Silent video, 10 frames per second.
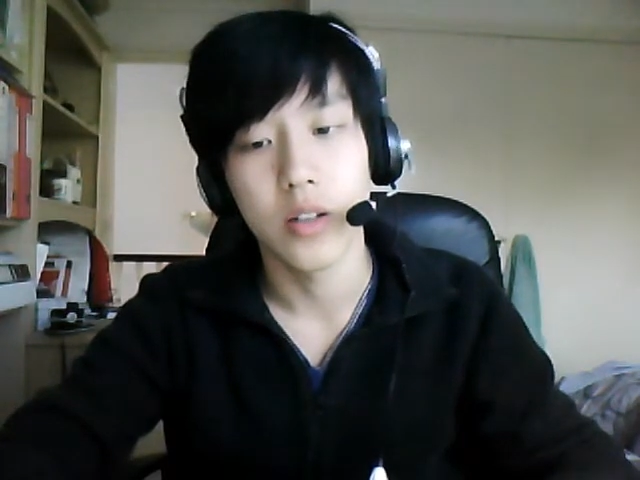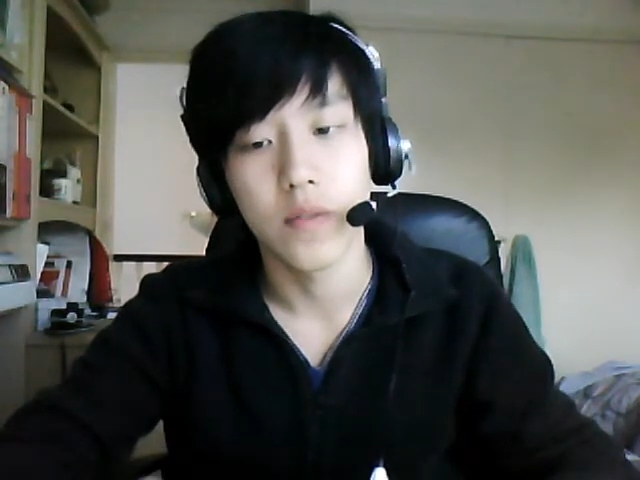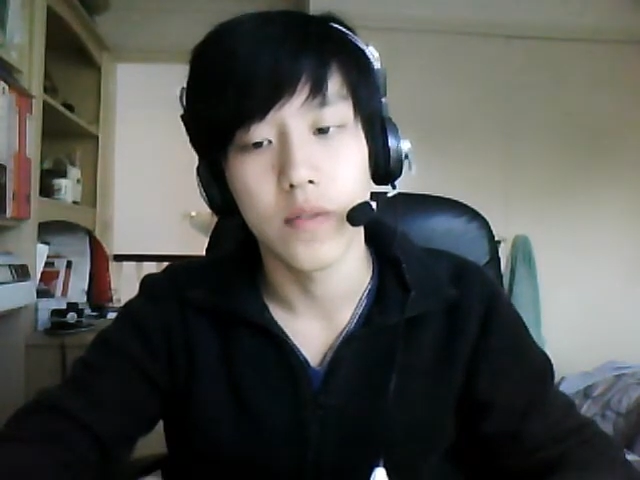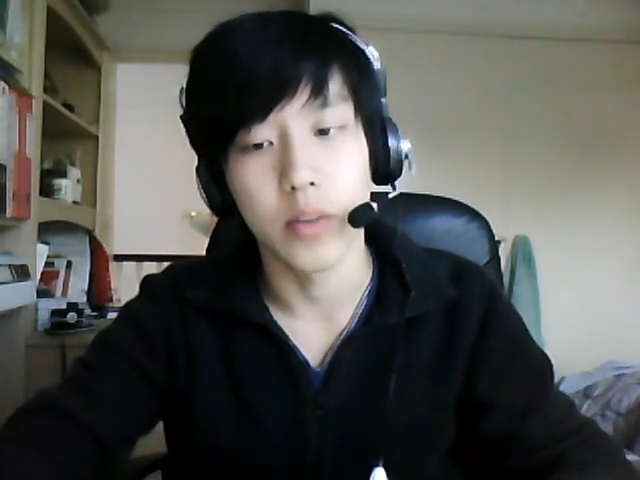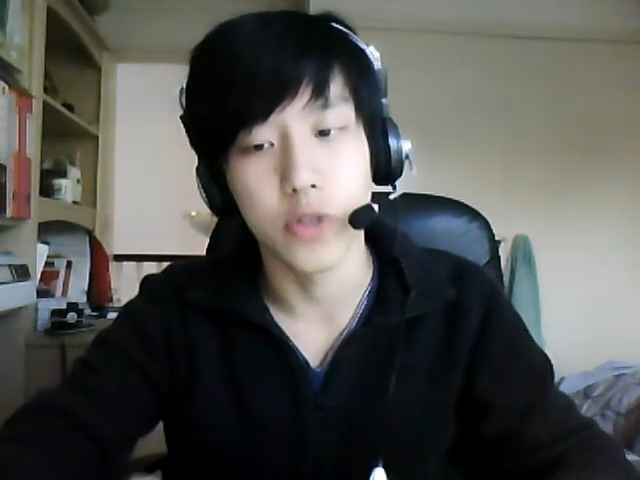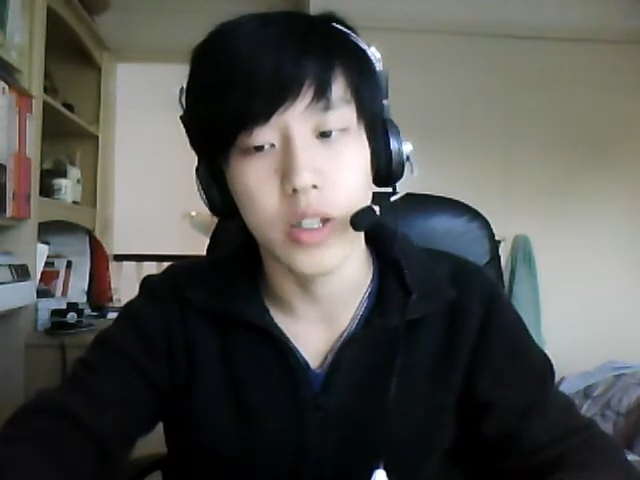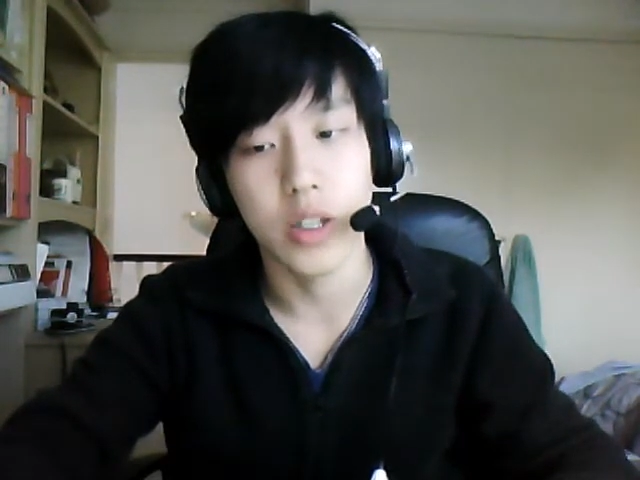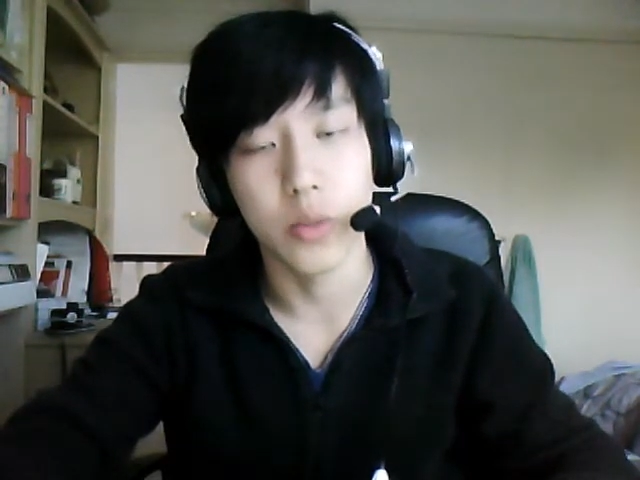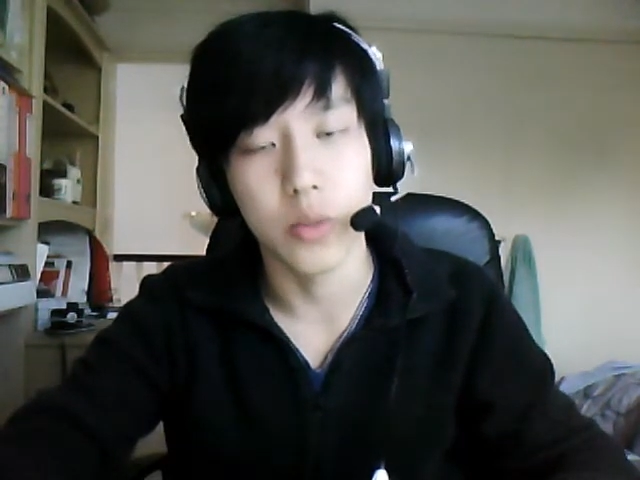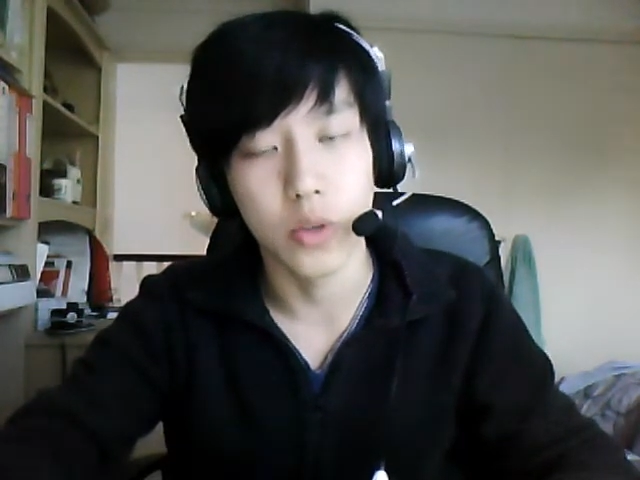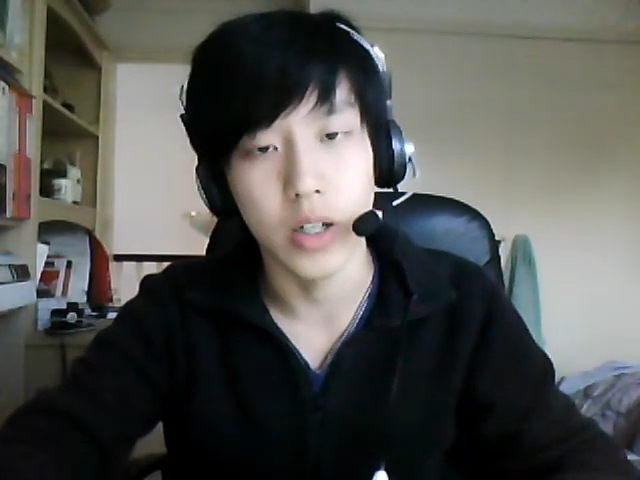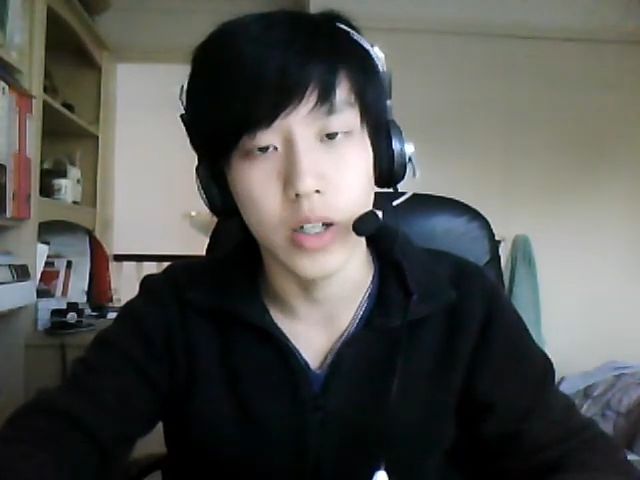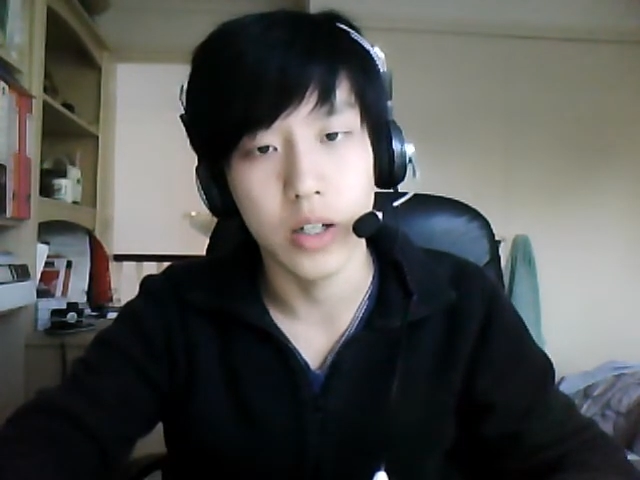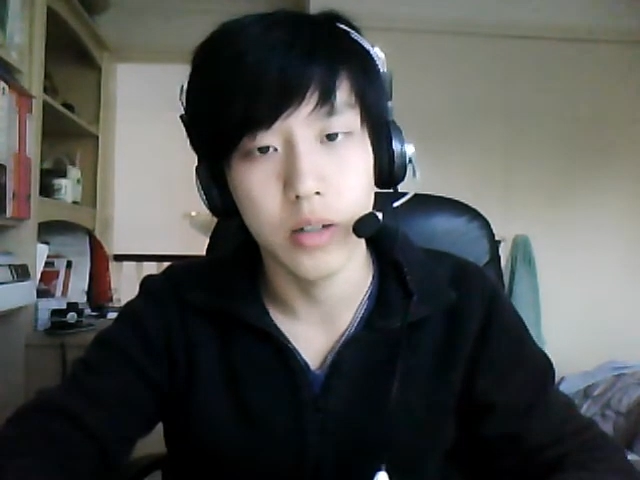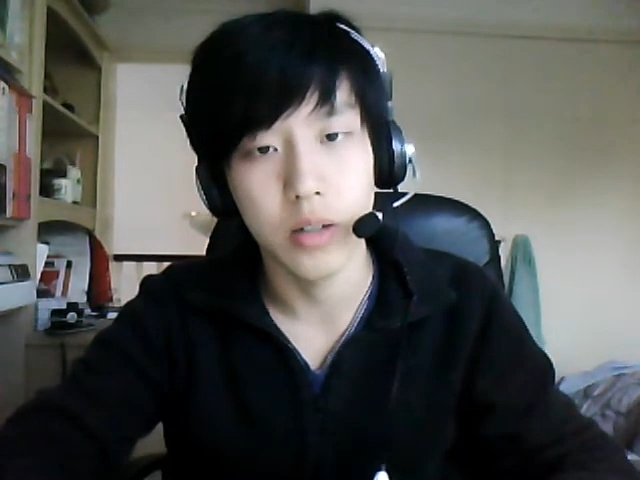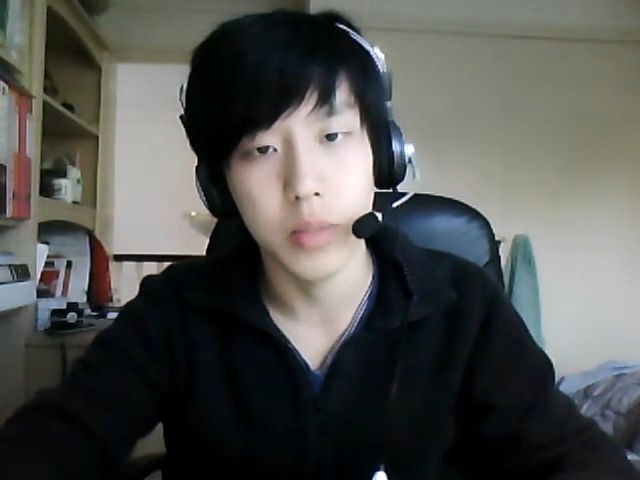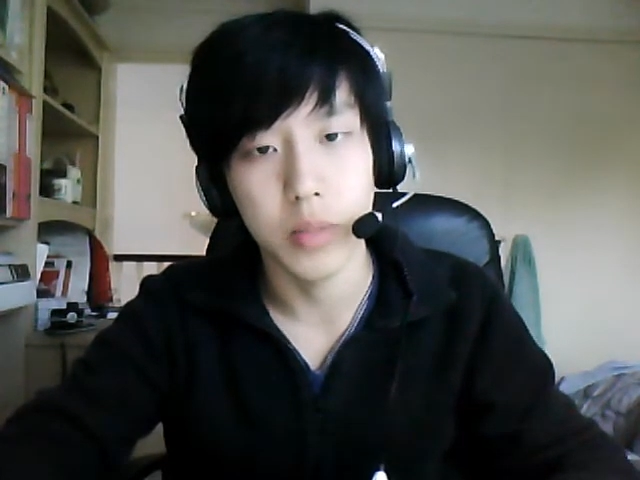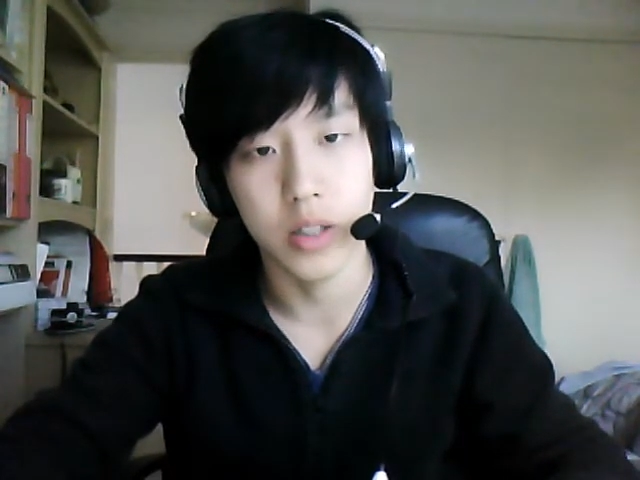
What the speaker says: from drinking water because